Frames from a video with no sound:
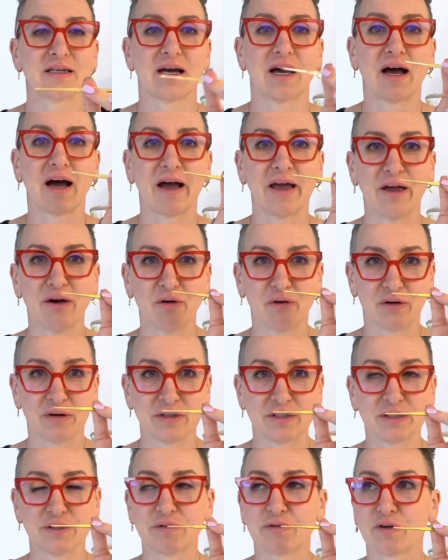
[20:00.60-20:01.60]
I
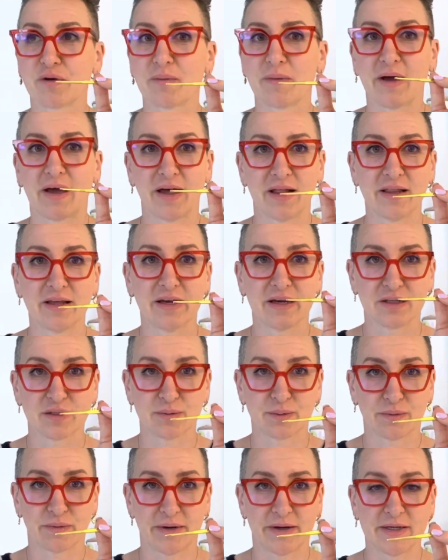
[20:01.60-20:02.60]
ordered from
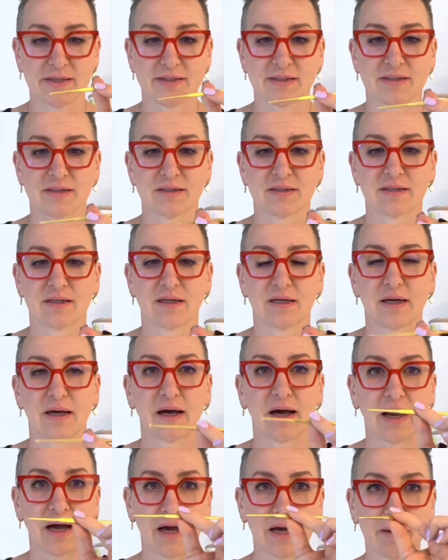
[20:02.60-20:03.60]
AliExpress.
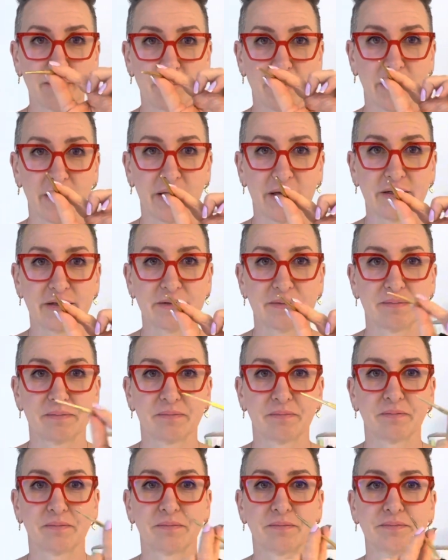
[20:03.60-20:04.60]
I paid
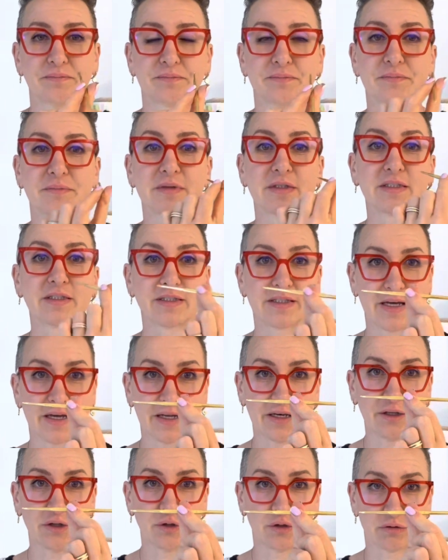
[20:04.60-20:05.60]

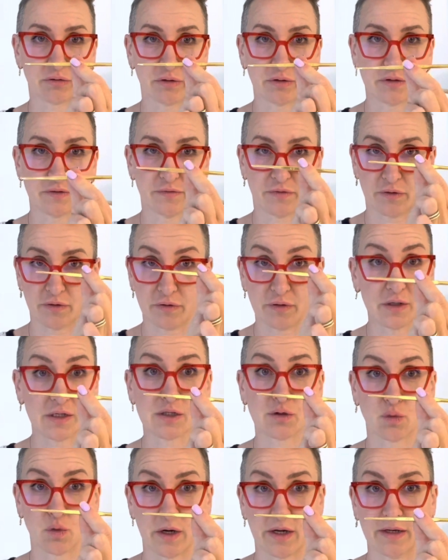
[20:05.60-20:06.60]
10 euros for
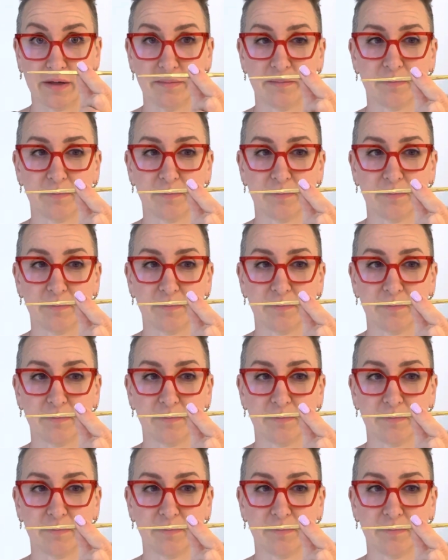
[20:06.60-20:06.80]
this one.